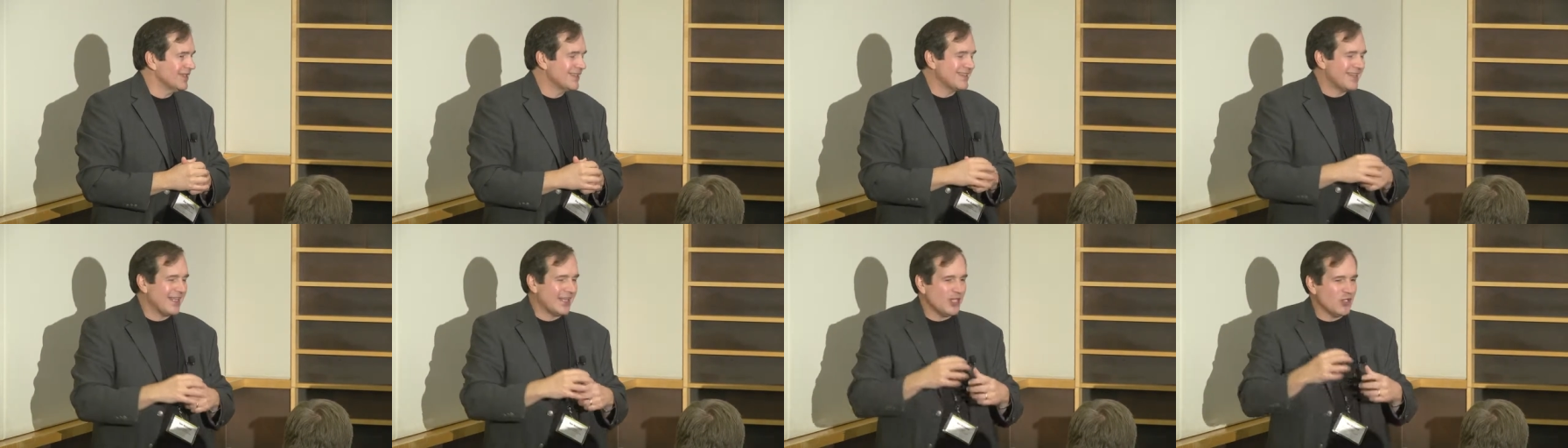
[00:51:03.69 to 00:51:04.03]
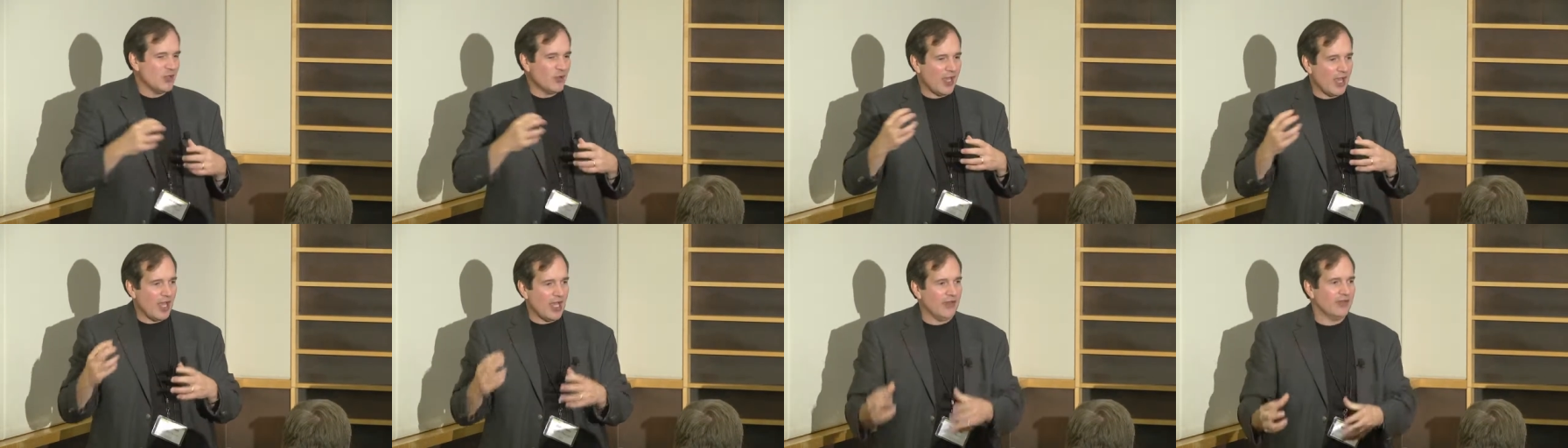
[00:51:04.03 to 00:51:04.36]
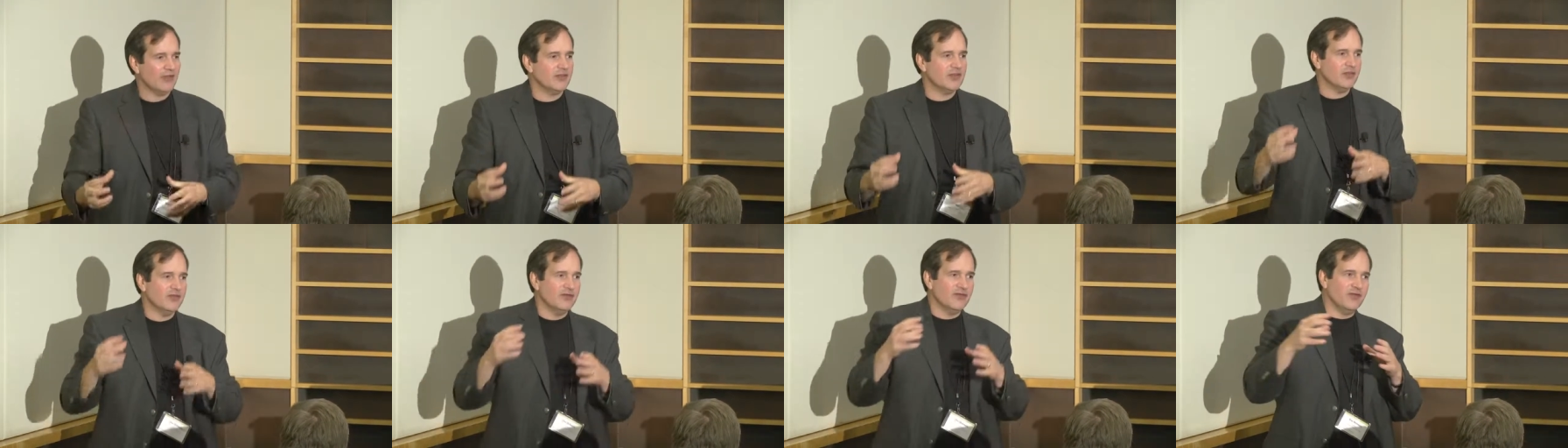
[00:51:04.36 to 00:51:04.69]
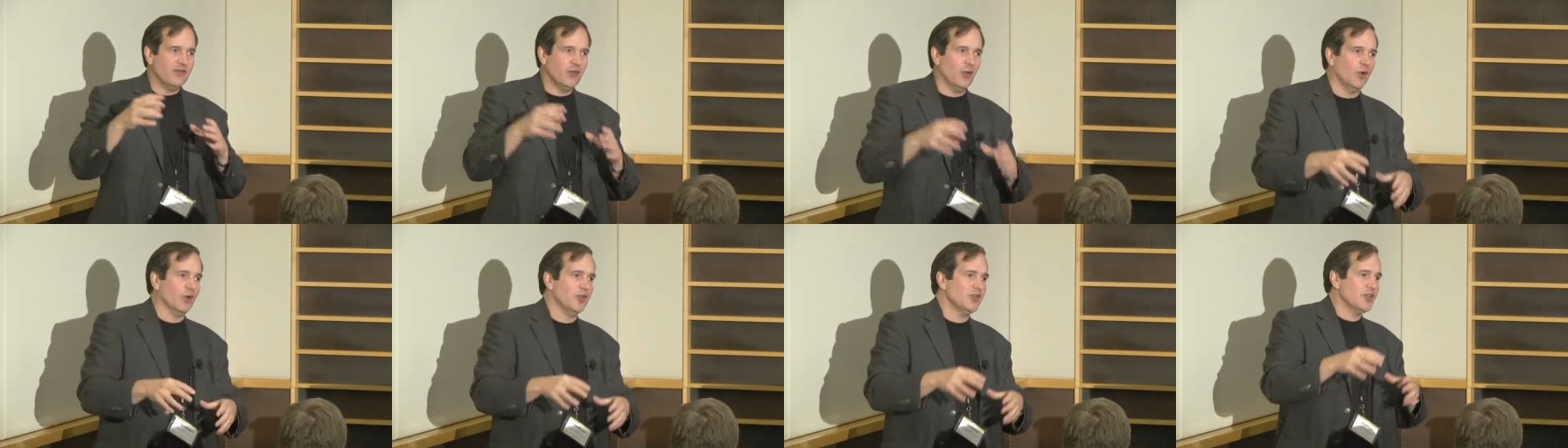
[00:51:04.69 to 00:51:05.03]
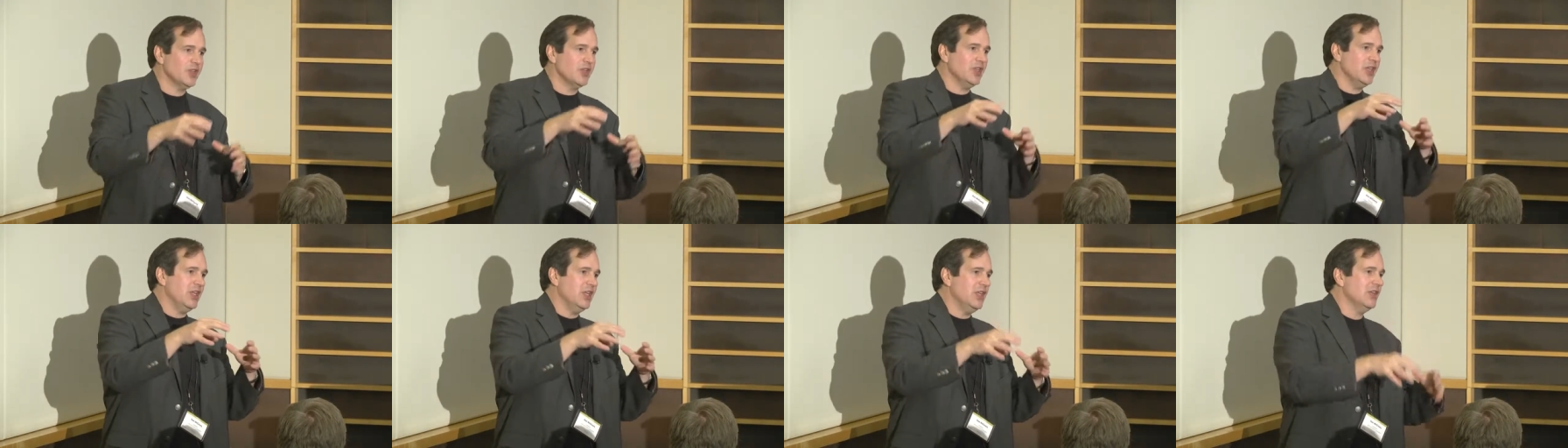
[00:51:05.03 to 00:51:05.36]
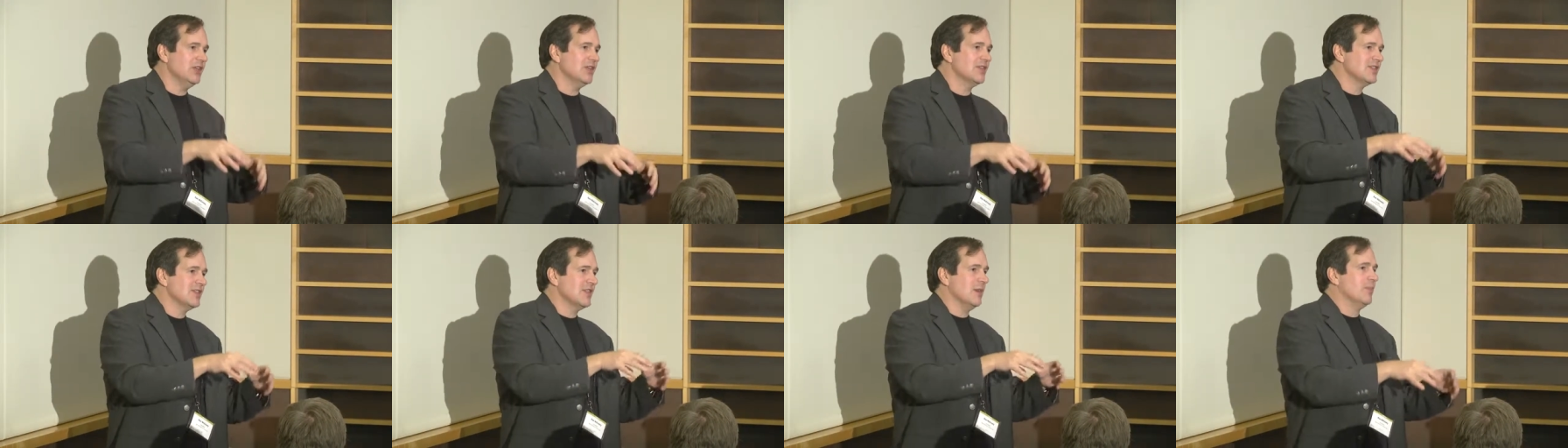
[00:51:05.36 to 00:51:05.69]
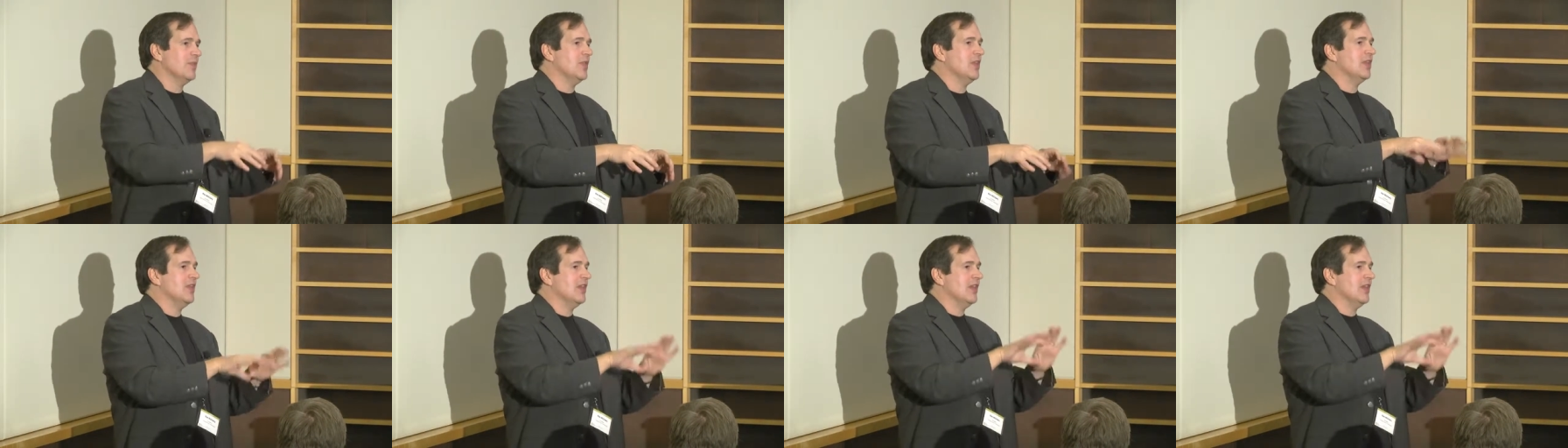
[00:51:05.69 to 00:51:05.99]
is that you have to force it into something